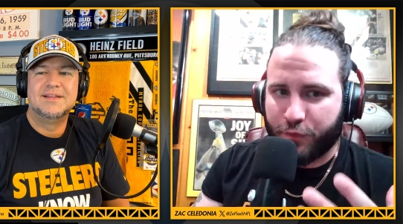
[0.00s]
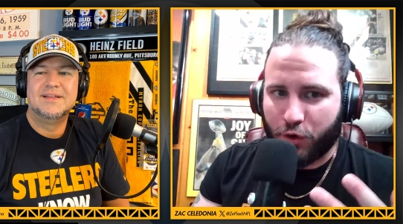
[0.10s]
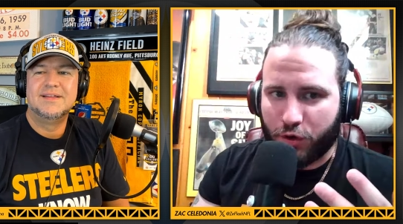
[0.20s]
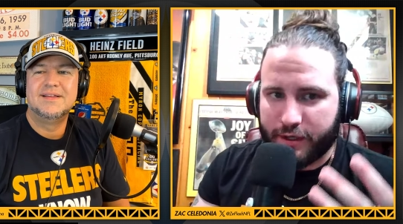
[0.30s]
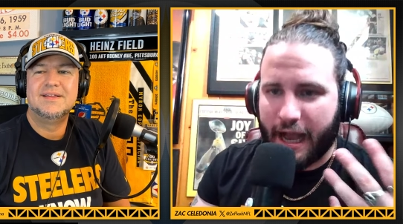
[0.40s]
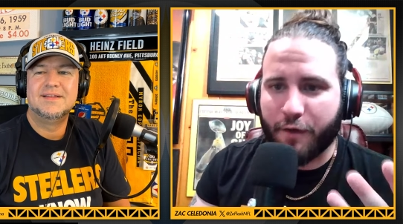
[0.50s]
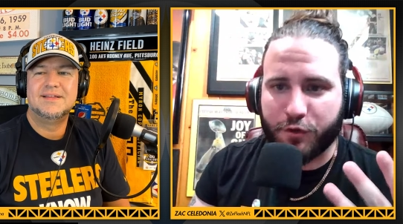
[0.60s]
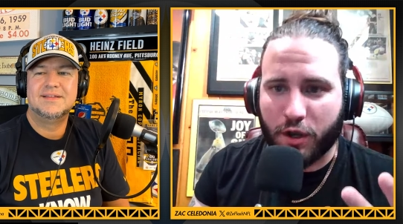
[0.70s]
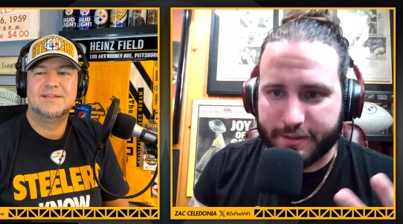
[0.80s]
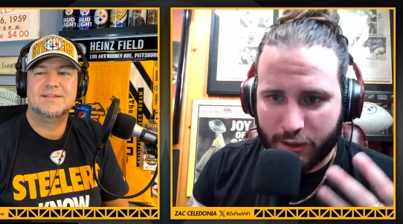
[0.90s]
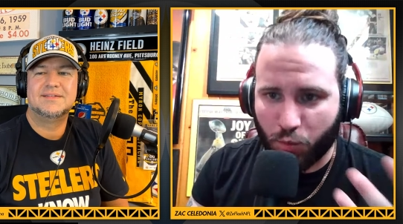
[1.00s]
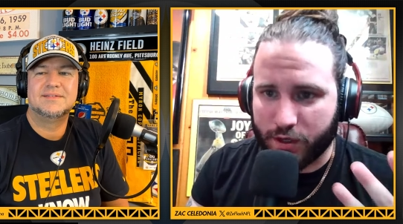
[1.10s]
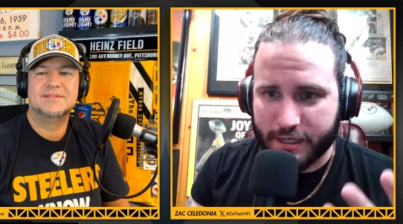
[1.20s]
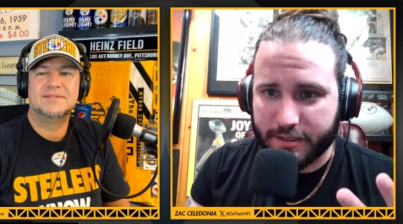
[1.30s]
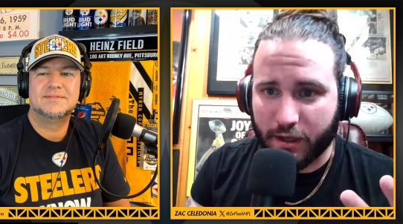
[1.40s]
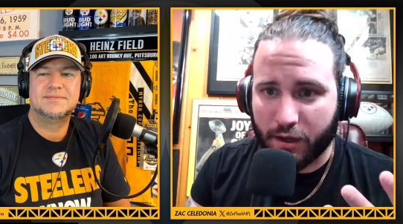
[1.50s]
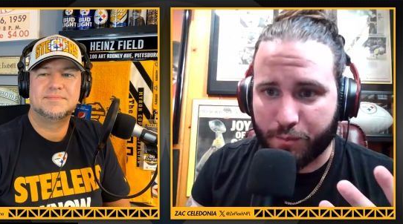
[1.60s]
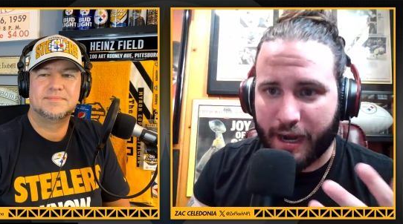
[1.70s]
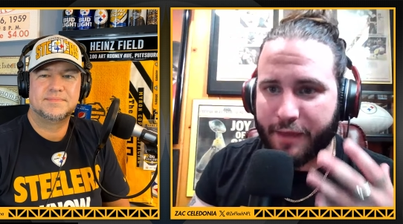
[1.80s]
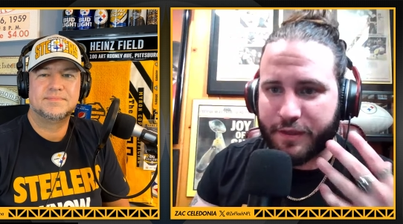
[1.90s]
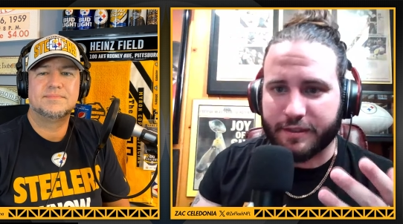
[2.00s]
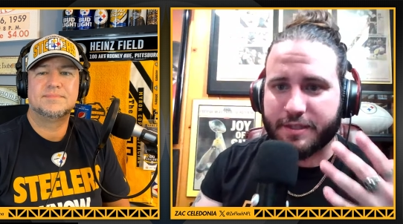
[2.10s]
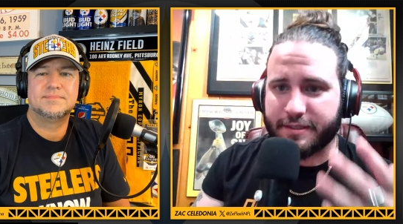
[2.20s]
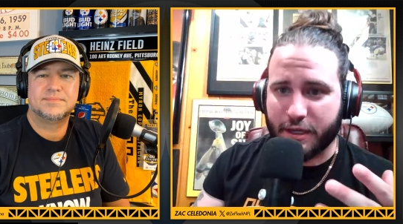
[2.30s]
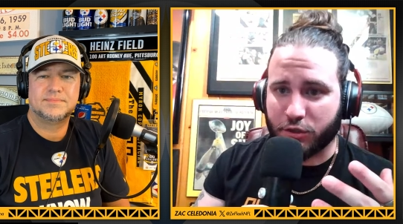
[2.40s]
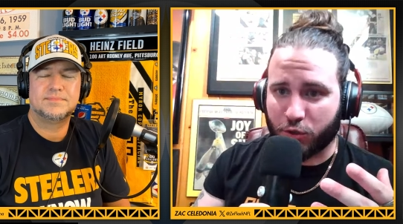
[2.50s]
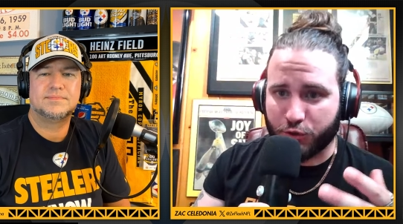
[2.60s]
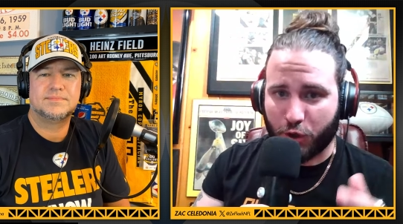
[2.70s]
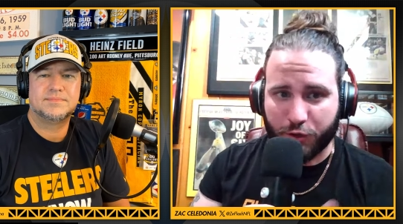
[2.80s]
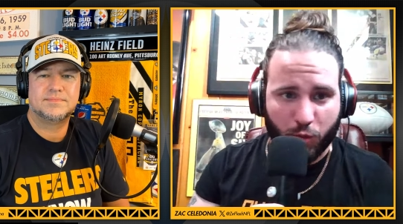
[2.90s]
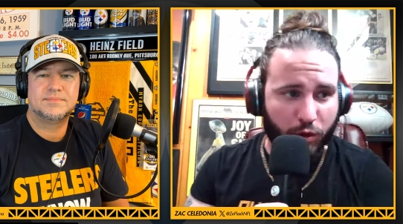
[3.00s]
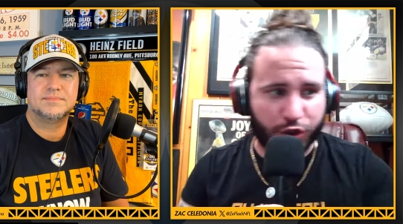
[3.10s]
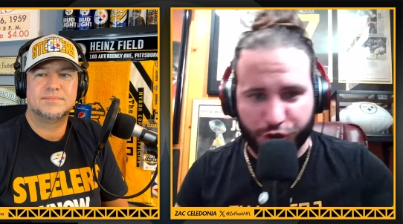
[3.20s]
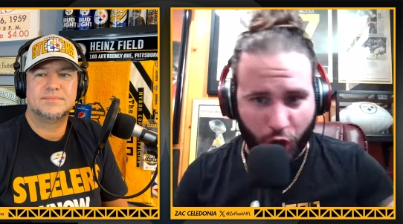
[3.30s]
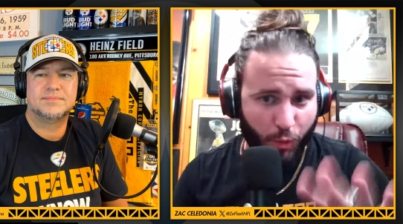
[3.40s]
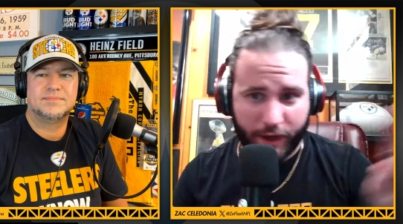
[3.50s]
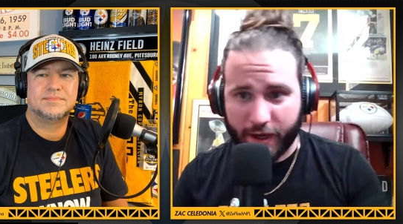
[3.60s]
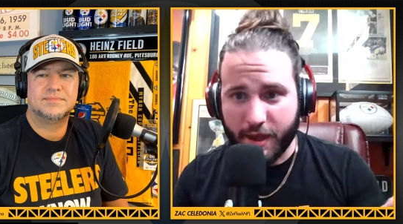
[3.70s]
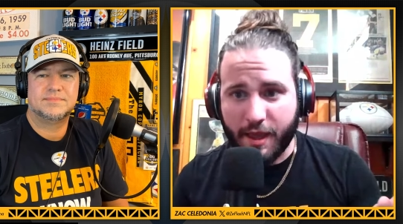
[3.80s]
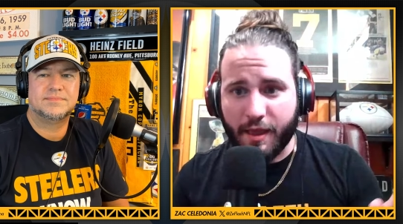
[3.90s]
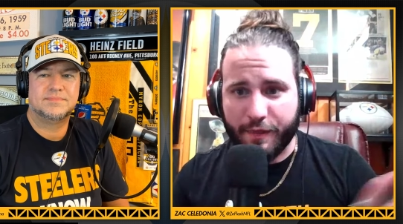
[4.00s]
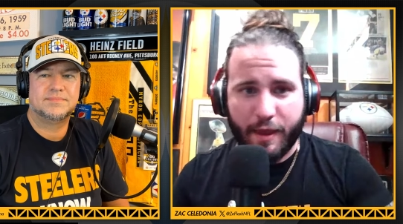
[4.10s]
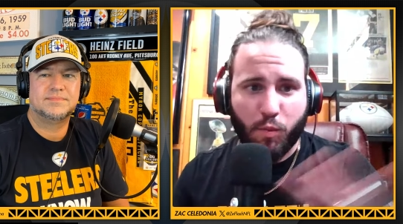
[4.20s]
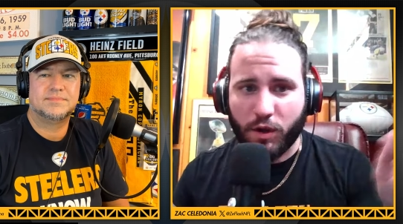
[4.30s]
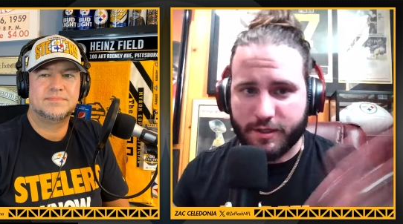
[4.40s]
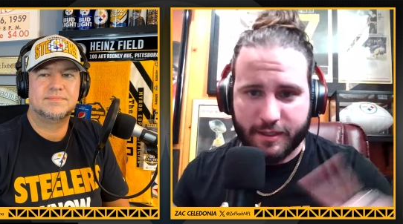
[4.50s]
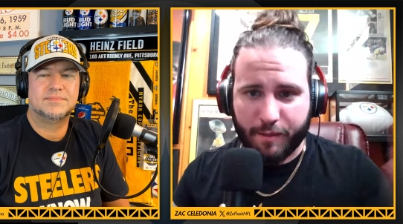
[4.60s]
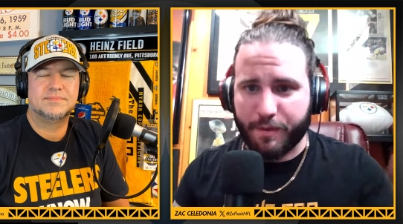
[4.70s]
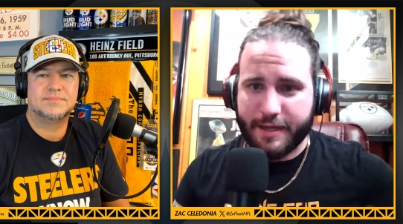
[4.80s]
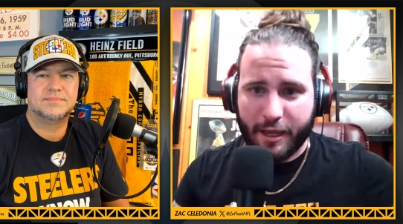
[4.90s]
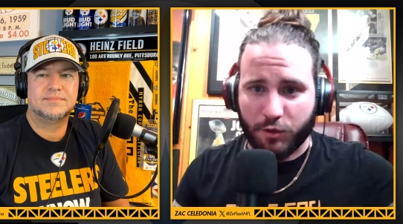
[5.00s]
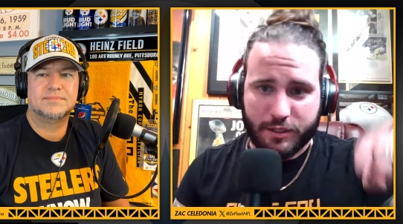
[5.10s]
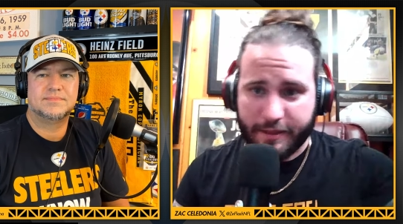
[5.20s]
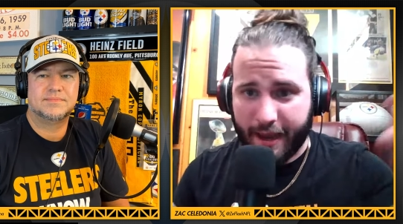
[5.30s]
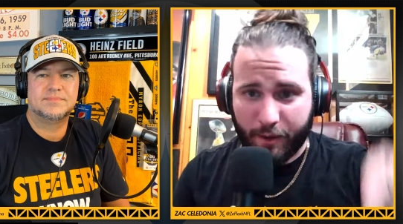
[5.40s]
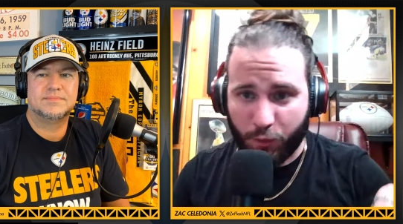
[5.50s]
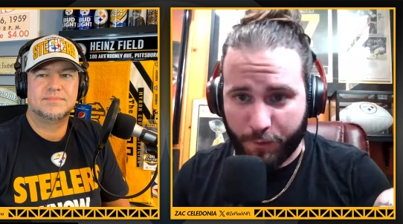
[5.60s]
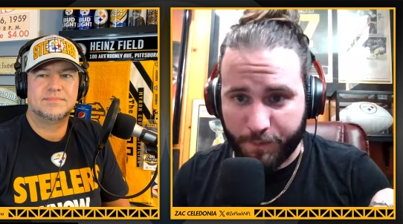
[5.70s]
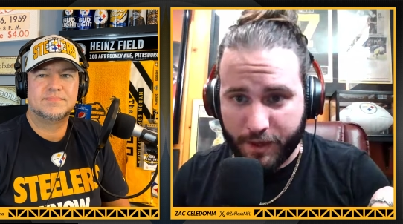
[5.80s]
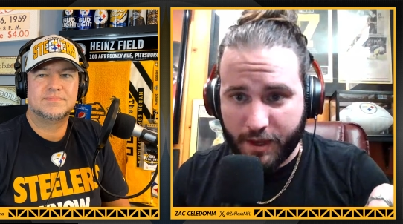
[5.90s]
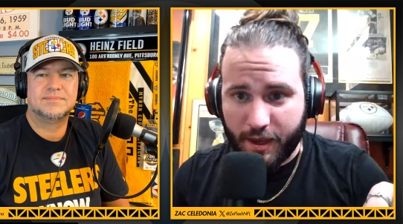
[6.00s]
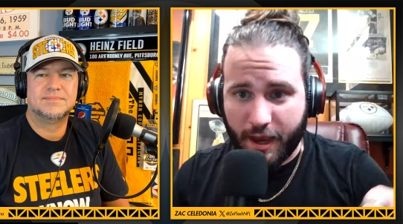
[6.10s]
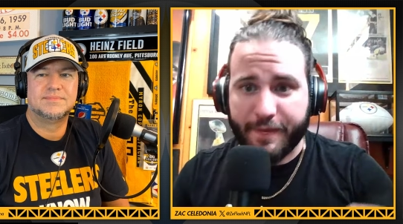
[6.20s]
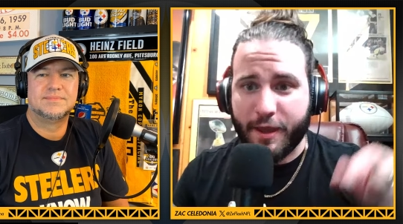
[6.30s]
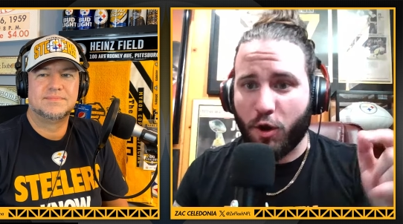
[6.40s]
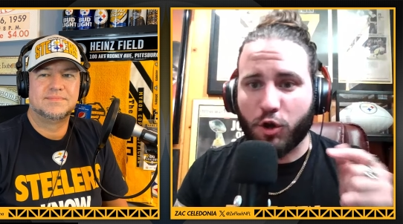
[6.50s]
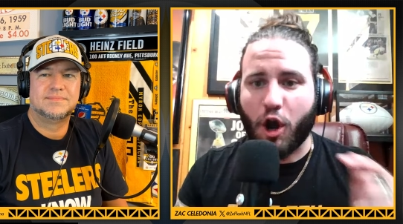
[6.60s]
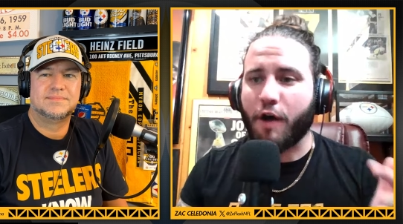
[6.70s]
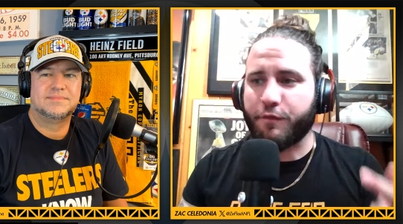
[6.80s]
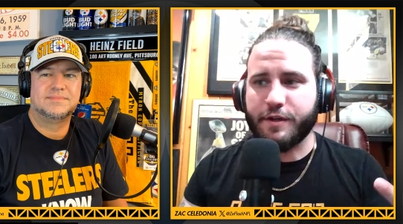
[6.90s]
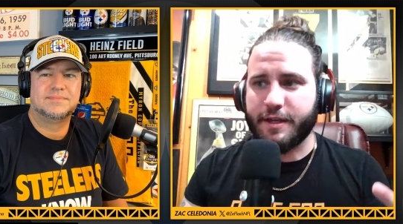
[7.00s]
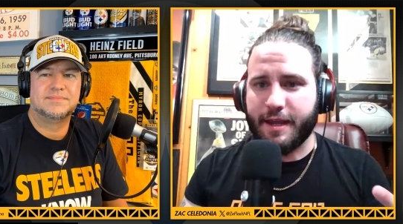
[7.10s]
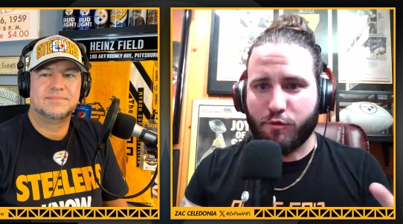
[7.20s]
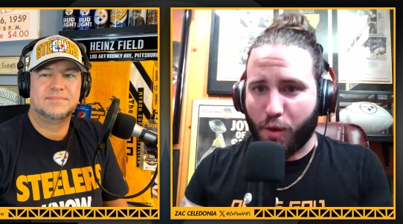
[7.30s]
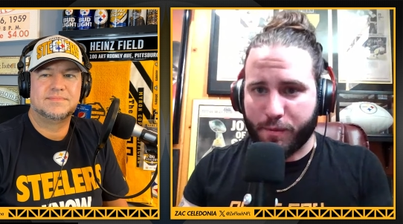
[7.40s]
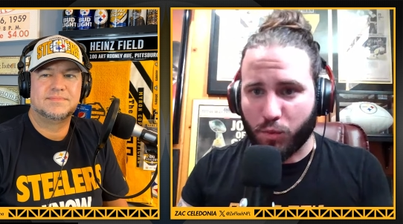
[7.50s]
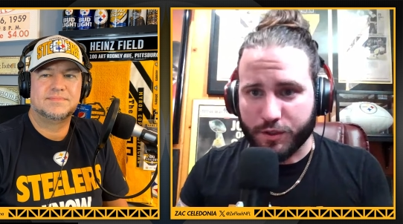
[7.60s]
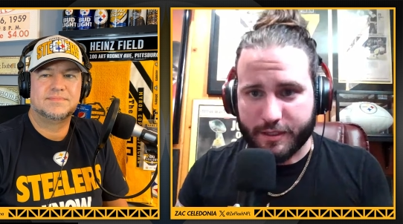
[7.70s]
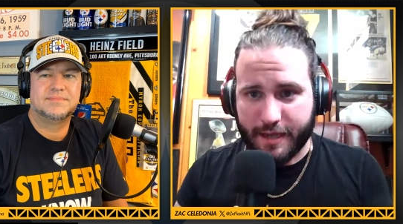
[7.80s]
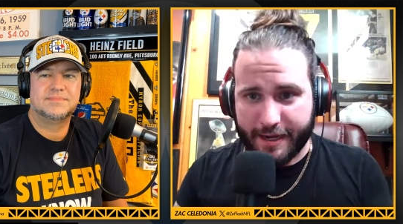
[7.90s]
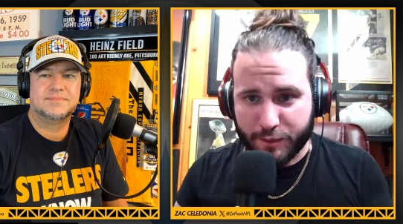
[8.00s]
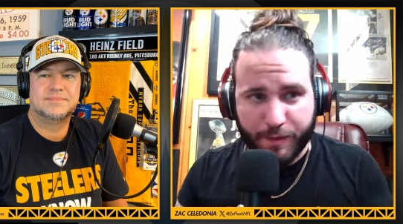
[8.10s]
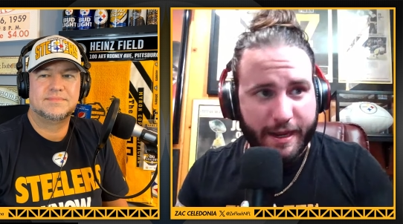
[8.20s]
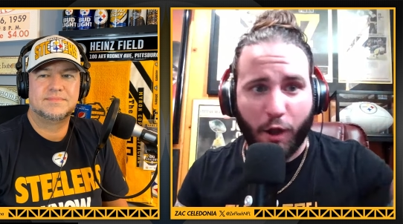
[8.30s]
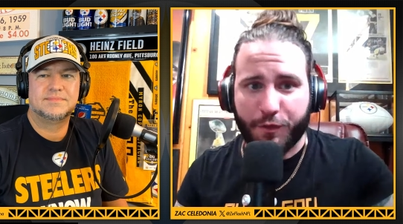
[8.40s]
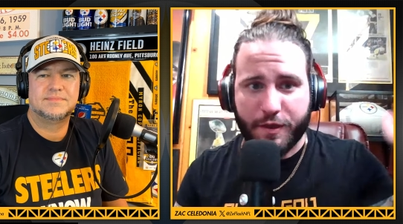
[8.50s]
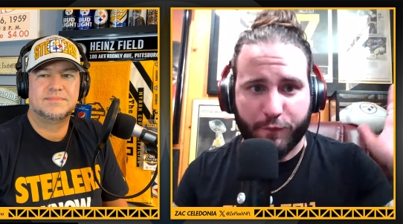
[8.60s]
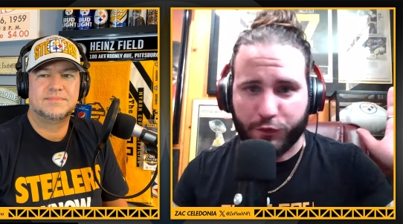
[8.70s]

Speaker 1: for Calvin Austin and what he's done, but I think the Steelers are the ones showing they want somebody else in that room. And they aren't confident in Roman Wilson yet. He's been healthy